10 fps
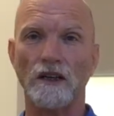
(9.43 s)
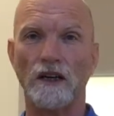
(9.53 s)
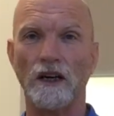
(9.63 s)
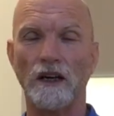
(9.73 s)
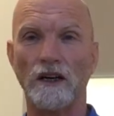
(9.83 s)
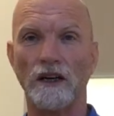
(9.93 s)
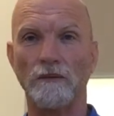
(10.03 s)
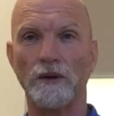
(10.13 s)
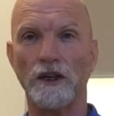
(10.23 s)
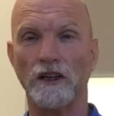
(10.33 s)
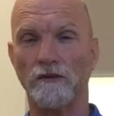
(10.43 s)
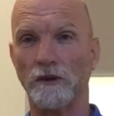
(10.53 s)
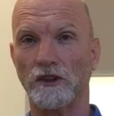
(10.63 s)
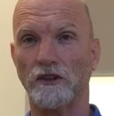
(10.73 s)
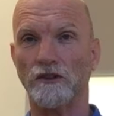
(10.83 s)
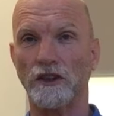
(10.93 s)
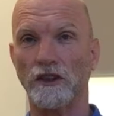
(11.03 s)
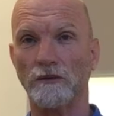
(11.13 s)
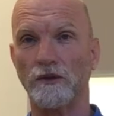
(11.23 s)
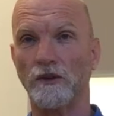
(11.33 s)
And by calf muscle injury
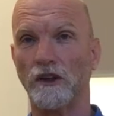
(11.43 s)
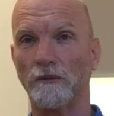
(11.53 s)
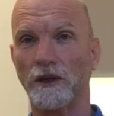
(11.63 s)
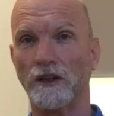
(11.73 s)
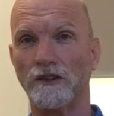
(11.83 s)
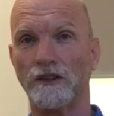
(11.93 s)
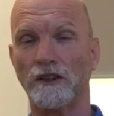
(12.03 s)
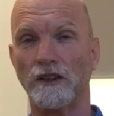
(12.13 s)
I'm talking about